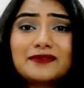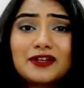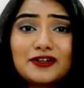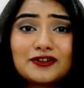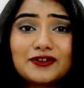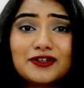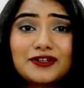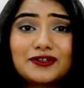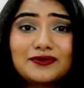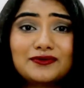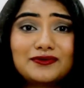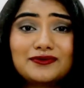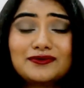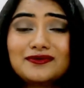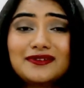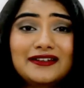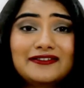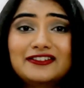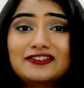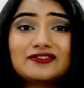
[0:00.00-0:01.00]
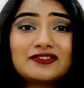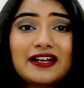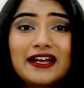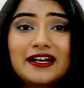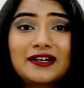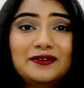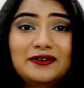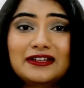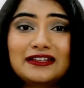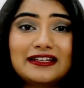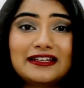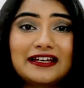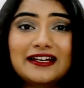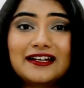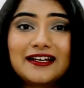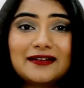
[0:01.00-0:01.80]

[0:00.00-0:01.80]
not going to even try doing that.